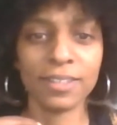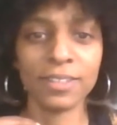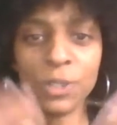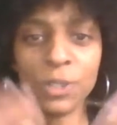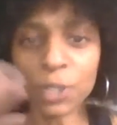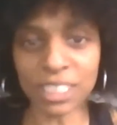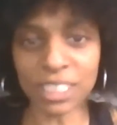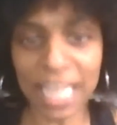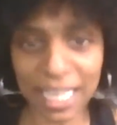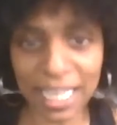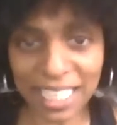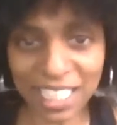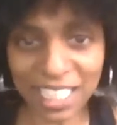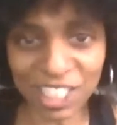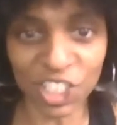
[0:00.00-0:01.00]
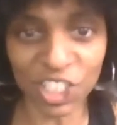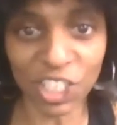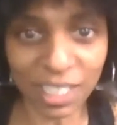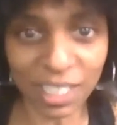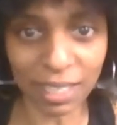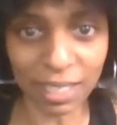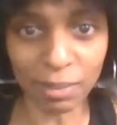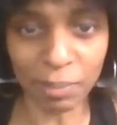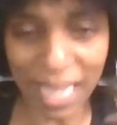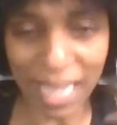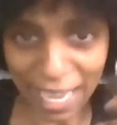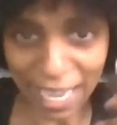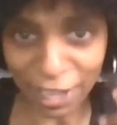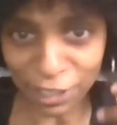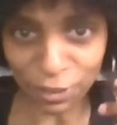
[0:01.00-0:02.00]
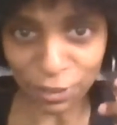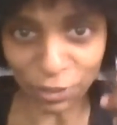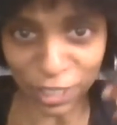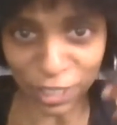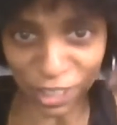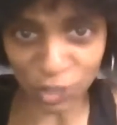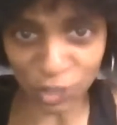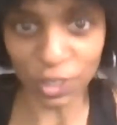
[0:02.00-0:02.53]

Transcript: you're saying that it's good, but how do you know that